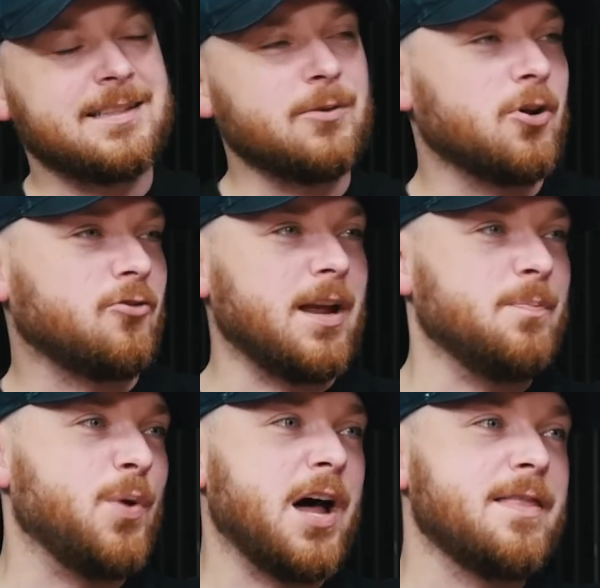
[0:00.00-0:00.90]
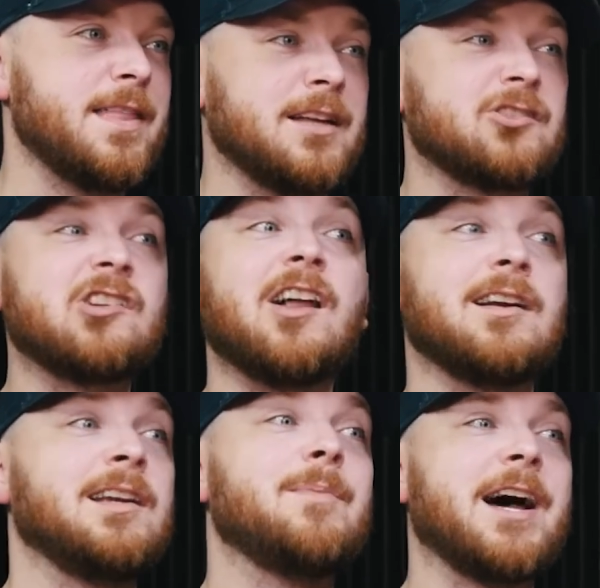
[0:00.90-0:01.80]
still not great, but they're
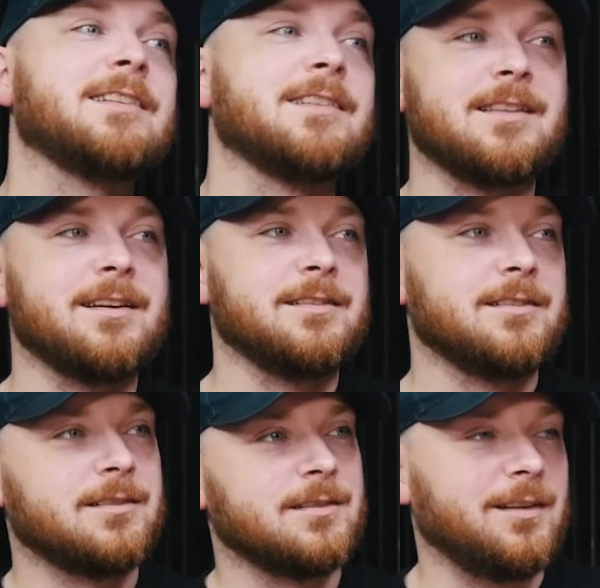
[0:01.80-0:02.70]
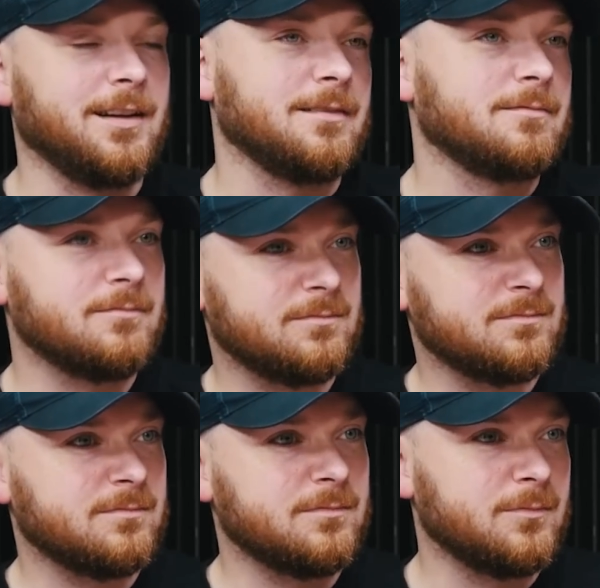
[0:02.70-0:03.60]
slightly better than like
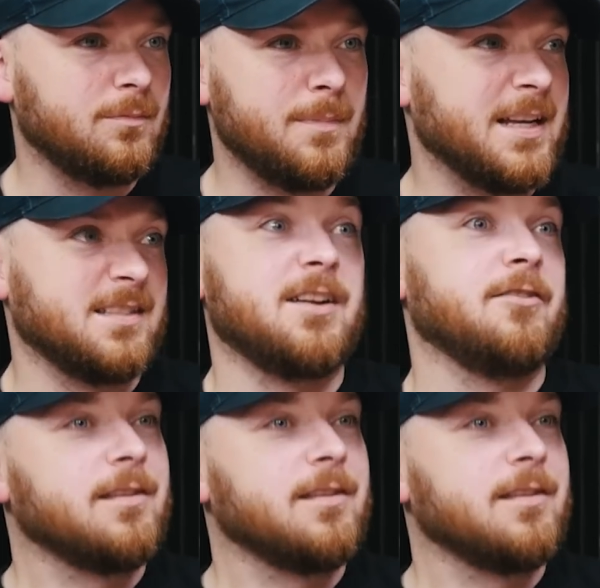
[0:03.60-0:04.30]
Minas Tirith.